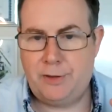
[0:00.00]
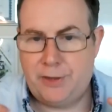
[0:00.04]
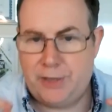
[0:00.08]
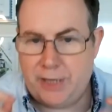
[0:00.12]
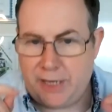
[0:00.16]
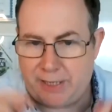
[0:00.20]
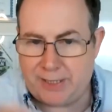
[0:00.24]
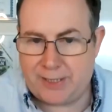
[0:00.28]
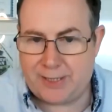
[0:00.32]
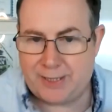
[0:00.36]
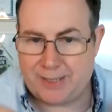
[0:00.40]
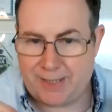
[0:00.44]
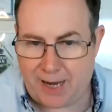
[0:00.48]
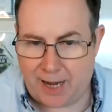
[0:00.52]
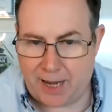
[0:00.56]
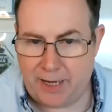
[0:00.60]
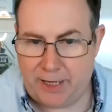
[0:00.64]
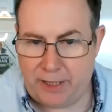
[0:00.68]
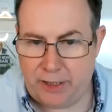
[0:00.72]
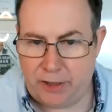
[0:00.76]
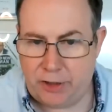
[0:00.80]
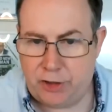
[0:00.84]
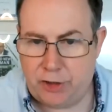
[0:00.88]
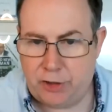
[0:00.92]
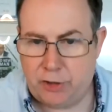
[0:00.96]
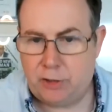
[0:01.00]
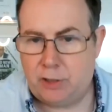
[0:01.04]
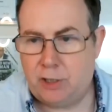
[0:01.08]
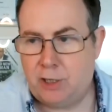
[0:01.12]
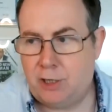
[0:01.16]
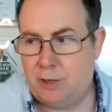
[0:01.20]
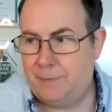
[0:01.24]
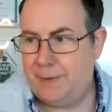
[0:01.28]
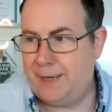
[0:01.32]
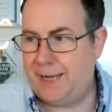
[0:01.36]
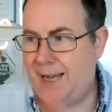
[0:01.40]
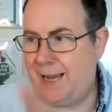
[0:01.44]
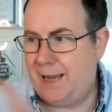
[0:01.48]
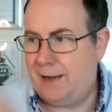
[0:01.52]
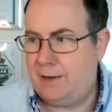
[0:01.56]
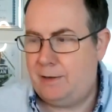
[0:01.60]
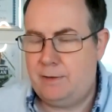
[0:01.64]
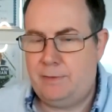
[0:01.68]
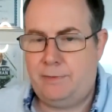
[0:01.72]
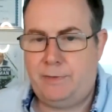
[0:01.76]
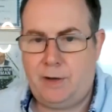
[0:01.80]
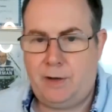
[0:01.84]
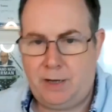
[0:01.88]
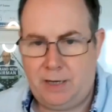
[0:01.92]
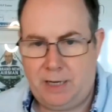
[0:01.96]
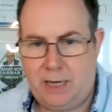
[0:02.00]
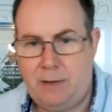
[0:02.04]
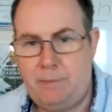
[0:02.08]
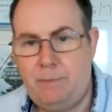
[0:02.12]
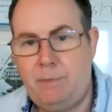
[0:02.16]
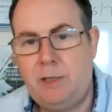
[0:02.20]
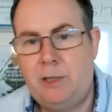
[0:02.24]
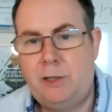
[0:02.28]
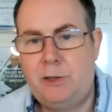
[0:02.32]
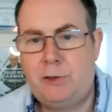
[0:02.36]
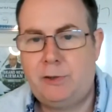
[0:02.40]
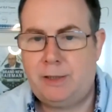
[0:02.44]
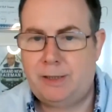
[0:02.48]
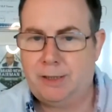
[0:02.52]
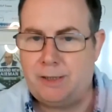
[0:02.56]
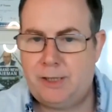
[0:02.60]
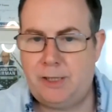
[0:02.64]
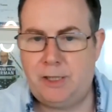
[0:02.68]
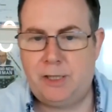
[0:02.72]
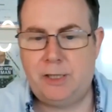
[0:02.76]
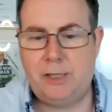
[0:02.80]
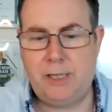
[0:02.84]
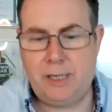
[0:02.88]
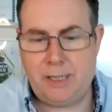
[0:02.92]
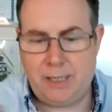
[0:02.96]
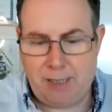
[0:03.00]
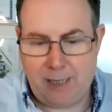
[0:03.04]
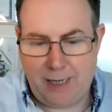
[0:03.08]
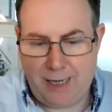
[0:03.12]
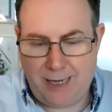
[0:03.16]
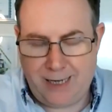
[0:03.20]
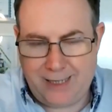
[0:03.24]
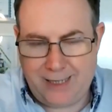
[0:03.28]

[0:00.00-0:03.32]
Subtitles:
This stage coming out of IM and transitioning